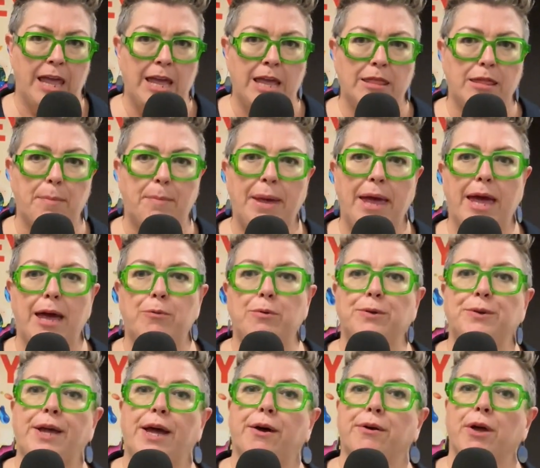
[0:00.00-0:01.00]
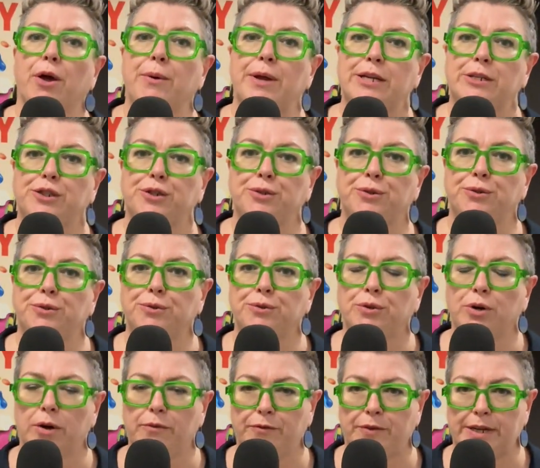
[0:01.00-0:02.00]
The pair will now go into
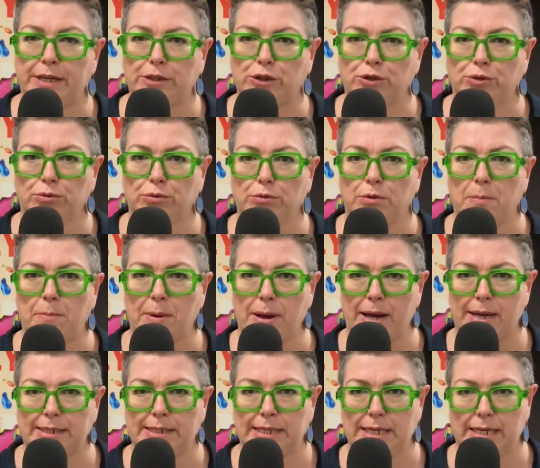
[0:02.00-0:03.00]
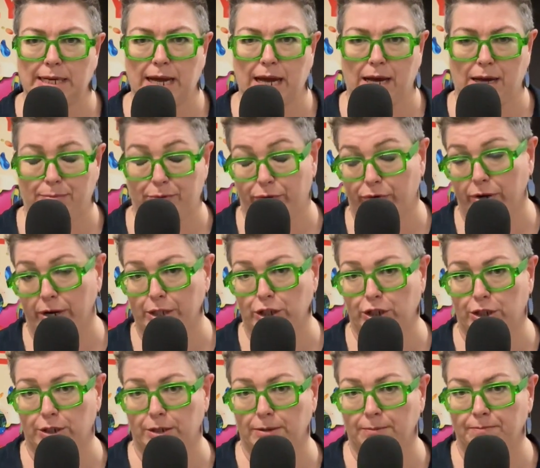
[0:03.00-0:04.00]
confidential binding
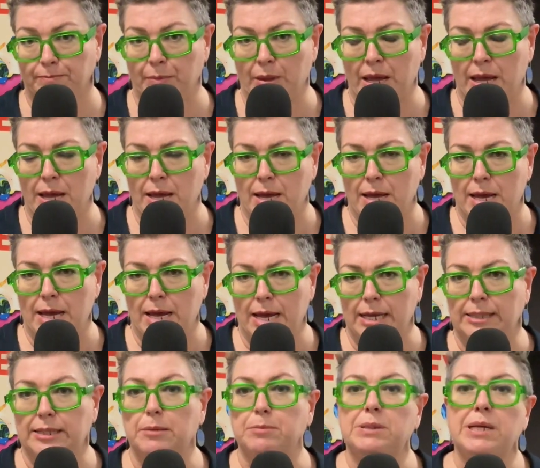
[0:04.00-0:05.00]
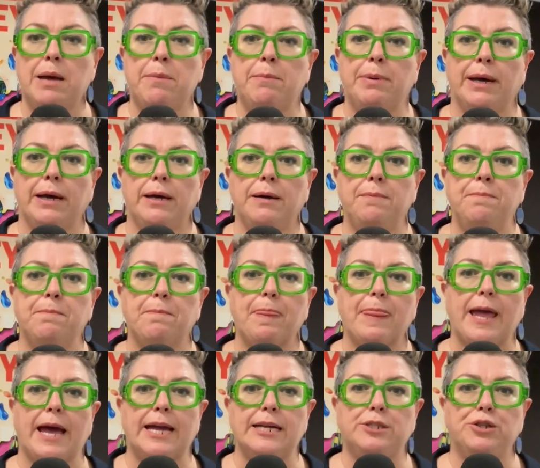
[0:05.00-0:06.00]
arbitration. In September,
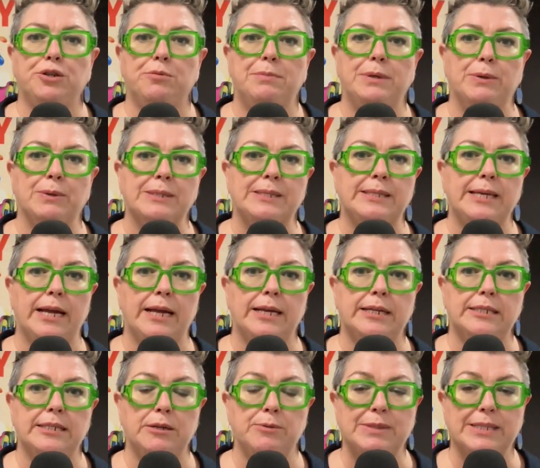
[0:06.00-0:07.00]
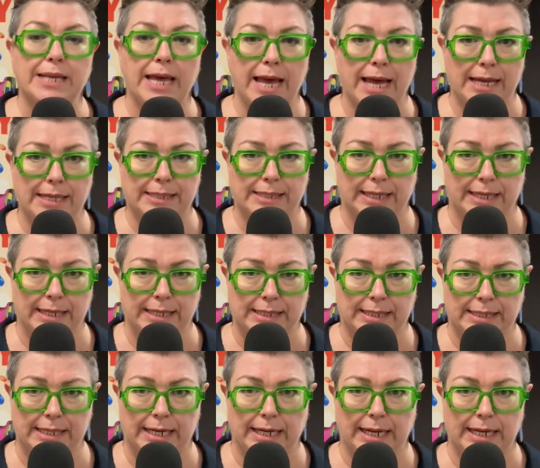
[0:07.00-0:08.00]
A2 Milk said it was cancelling
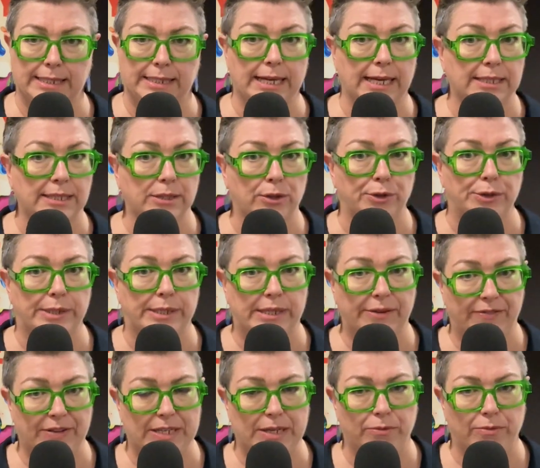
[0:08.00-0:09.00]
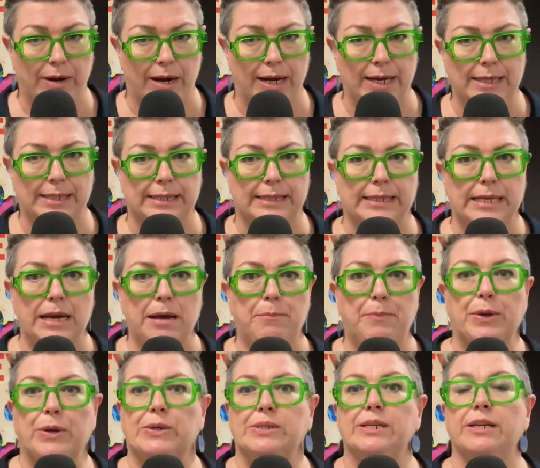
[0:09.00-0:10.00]
Synlait's exclusivity rights
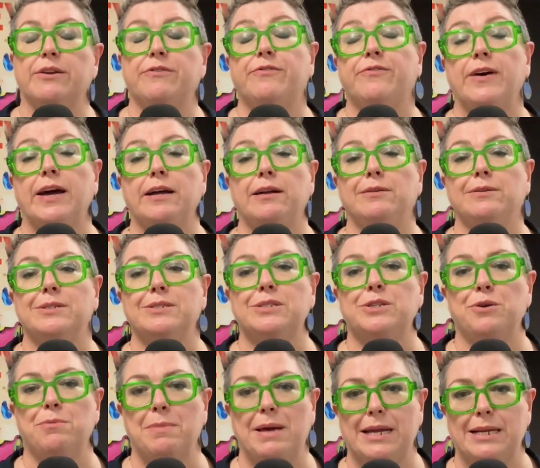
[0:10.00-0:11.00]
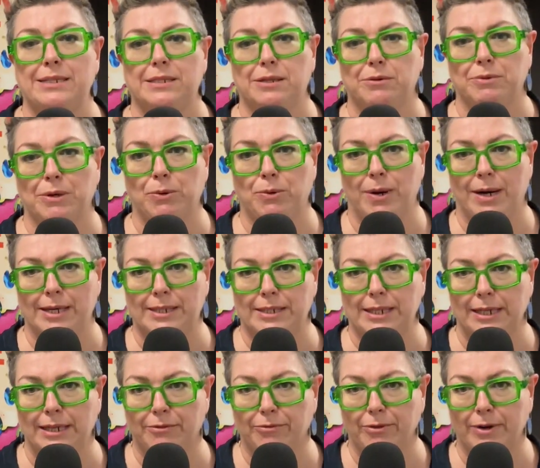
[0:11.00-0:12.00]
because it had failed to meet the required
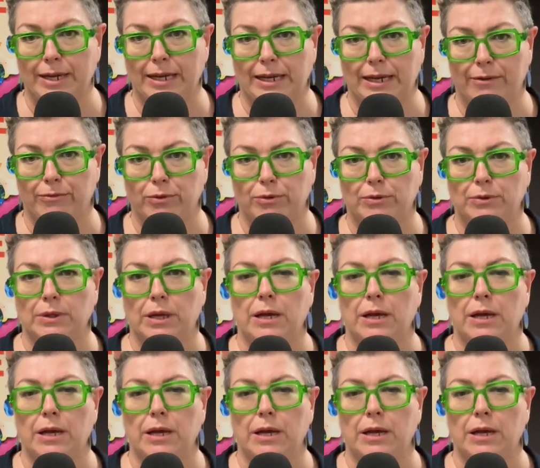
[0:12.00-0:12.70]
delivery level